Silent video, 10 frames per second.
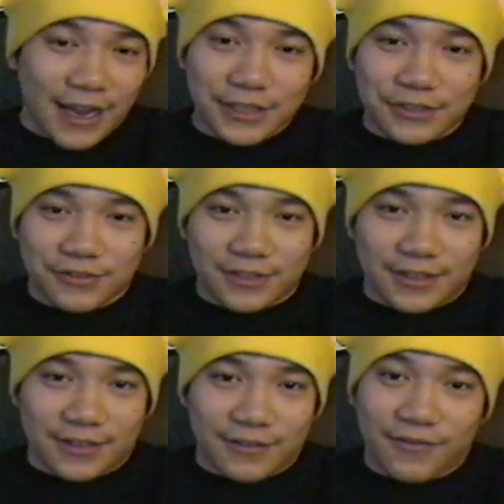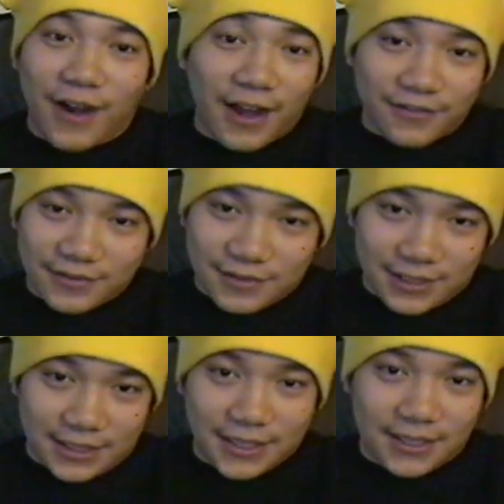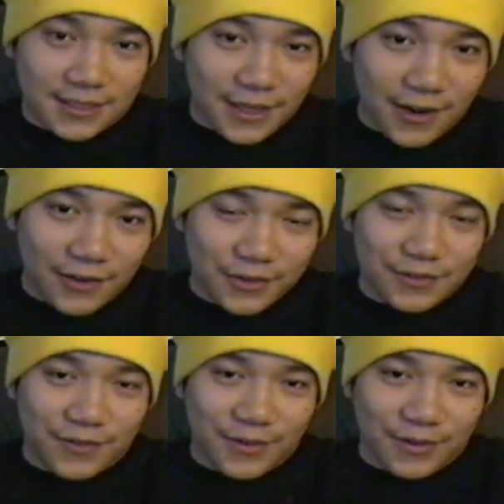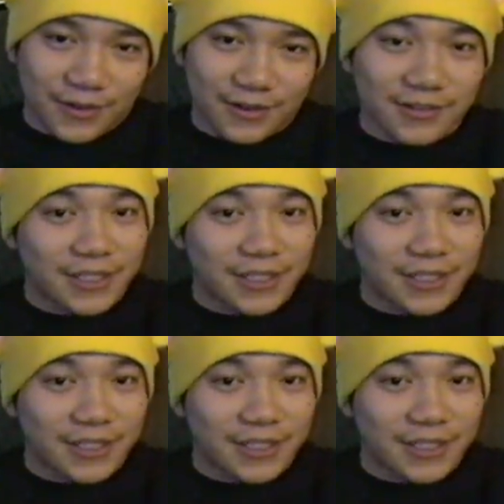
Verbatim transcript: extra five to ten dollars for